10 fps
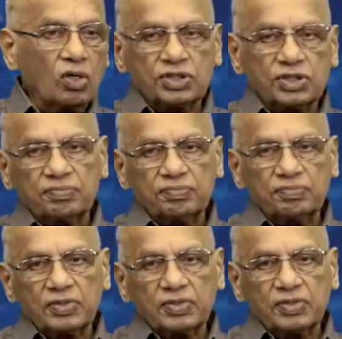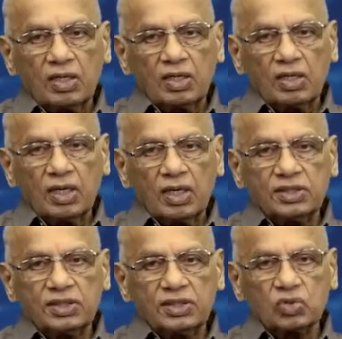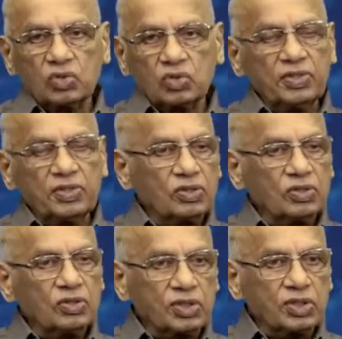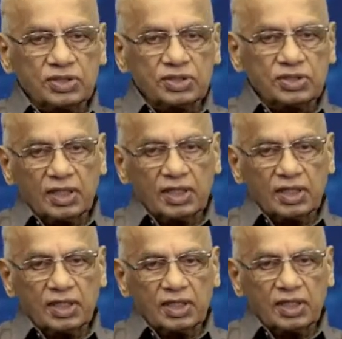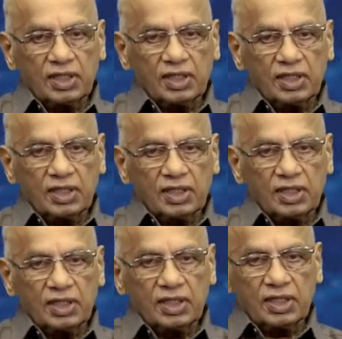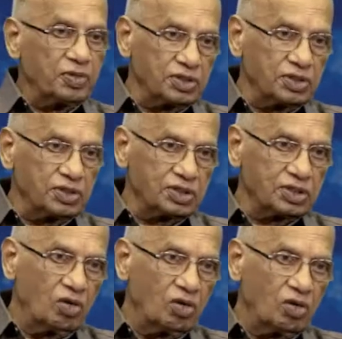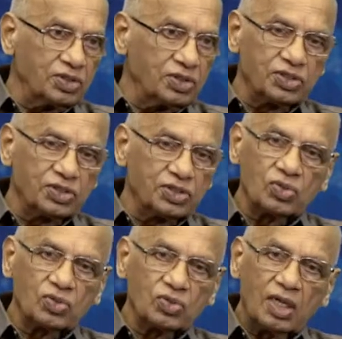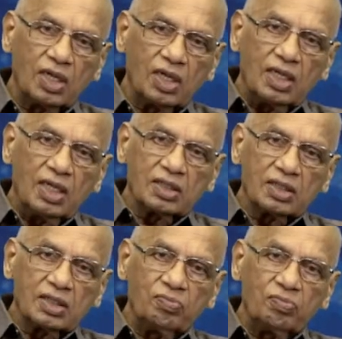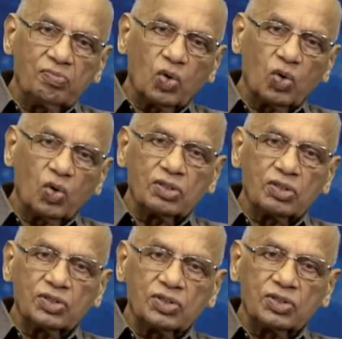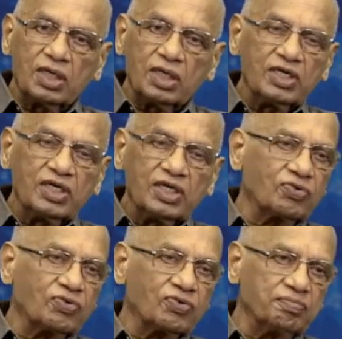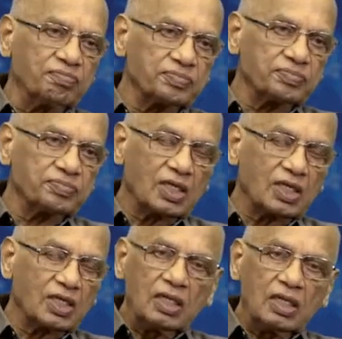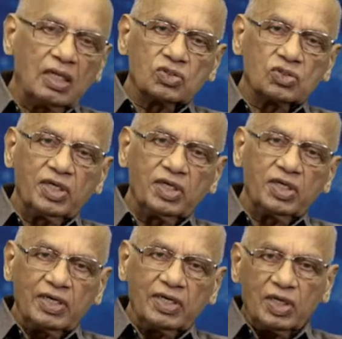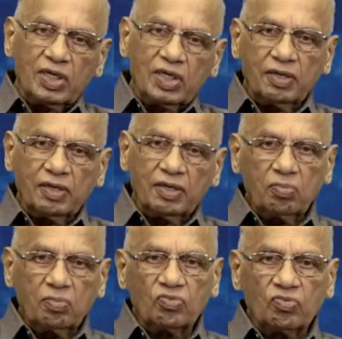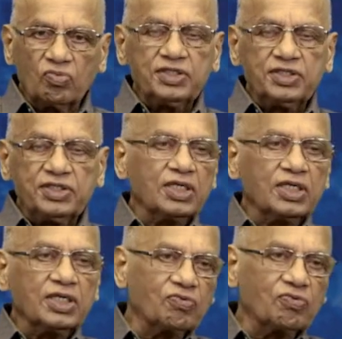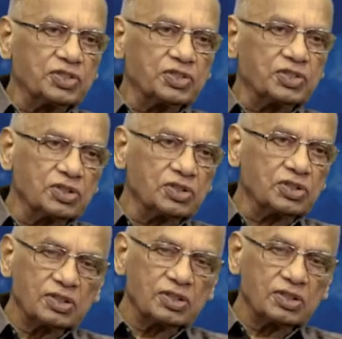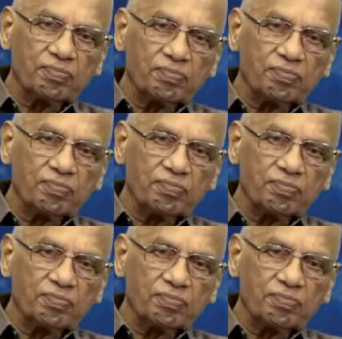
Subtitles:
cost, 8,000 rupees in those days, and our patients were poor patients. It's a government institute. Government wanted all this done free for them. So we had very quickly a problem of waiting list of patients.